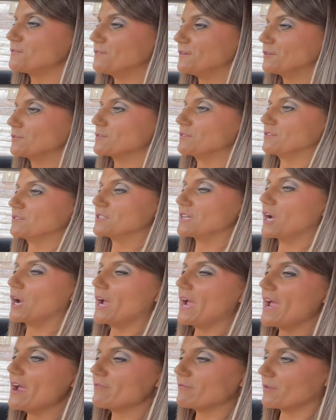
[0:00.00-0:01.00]
feels
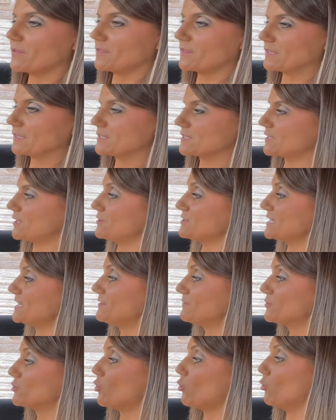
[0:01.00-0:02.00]
everything's close.
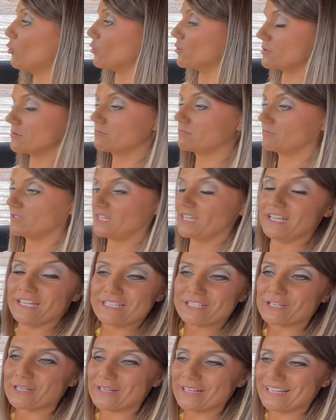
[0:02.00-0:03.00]
Even the horn
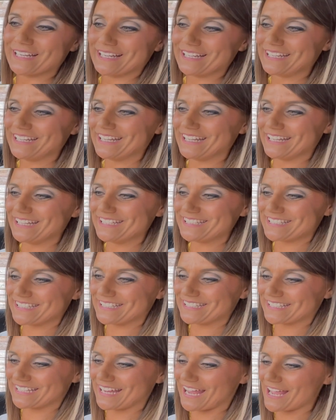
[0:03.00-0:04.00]
is really
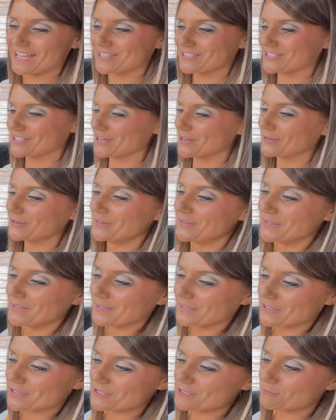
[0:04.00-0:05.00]
easy to get to
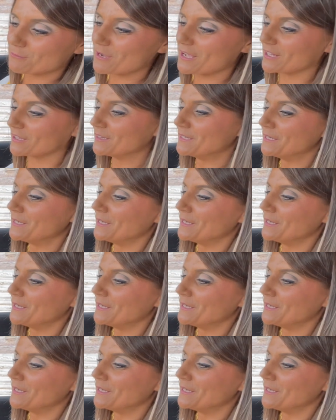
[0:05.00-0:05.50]
as well.